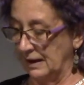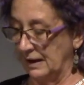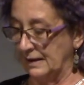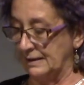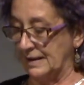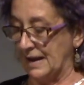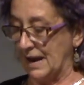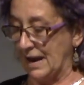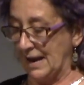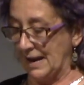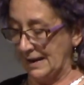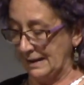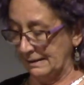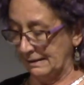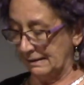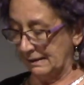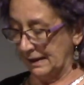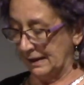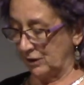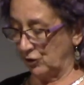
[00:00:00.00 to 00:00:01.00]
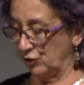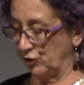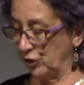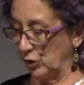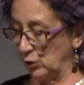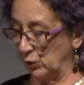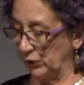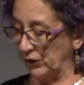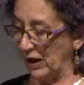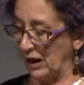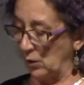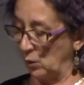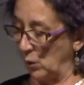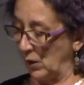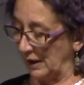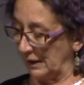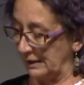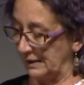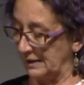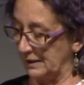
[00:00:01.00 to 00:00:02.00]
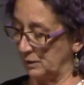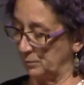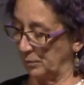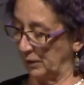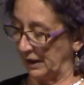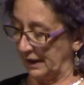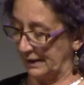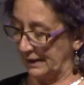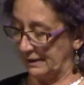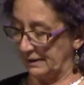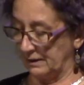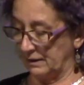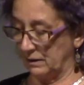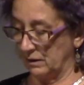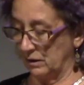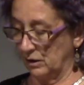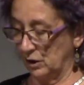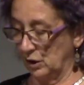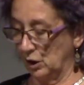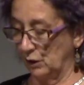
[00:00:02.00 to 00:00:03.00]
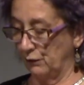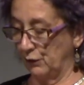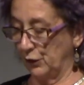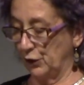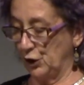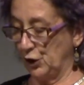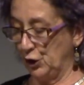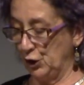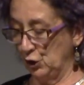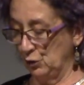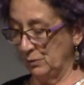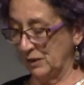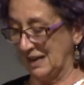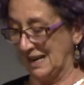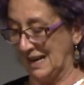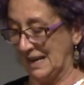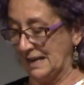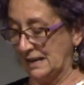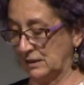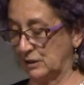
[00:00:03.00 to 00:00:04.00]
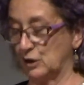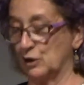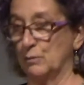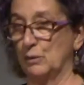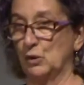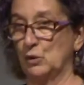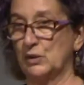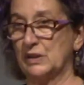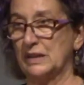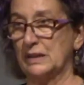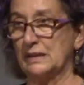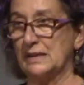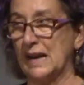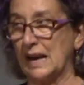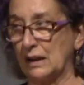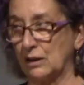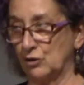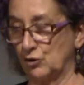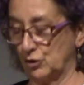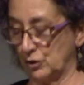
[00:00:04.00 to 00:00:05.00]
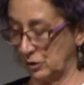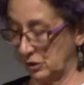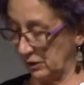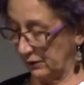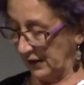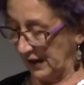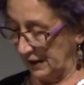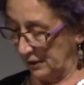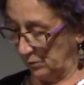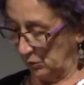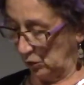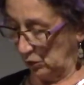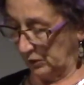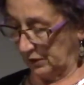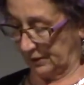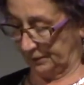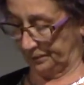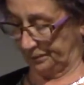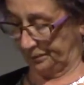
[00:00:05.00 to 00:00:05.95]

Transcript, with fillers: Their intellect shows how well it is blended, for a human is the most intelligent of animals.